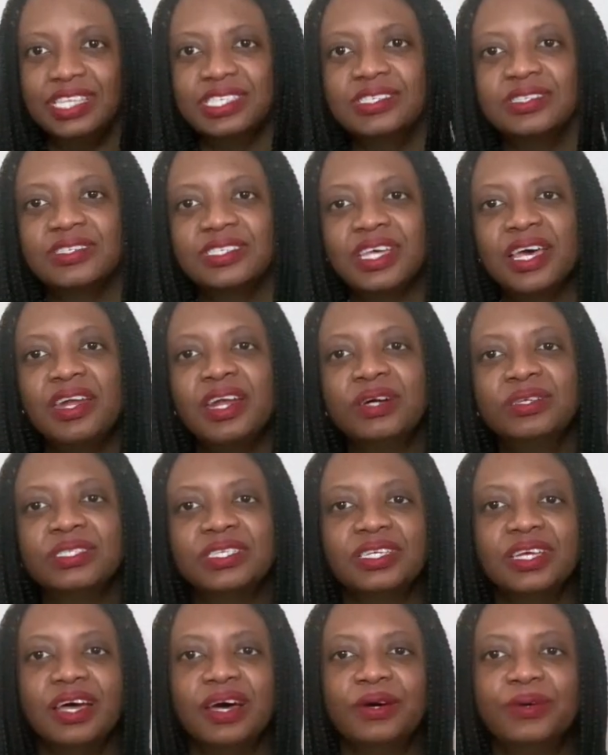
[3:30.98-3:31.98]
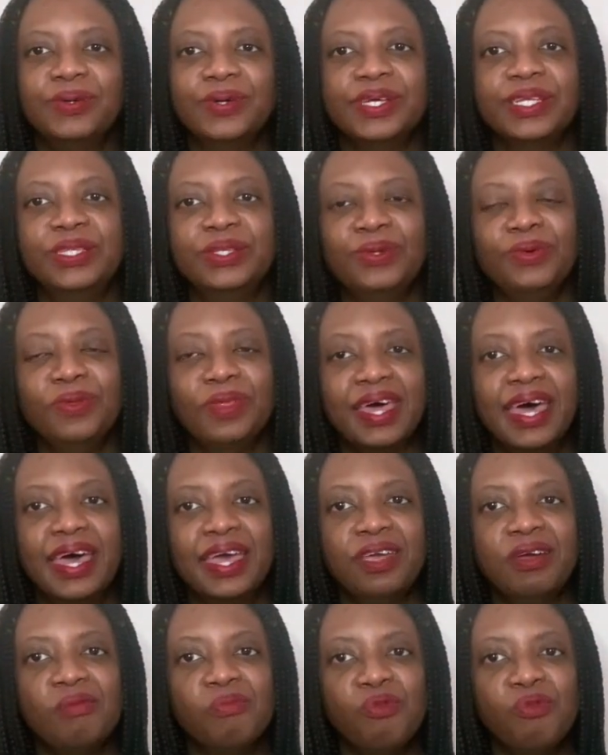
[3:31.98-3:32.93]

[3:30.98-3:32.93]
shout out to y'all who can do that. Your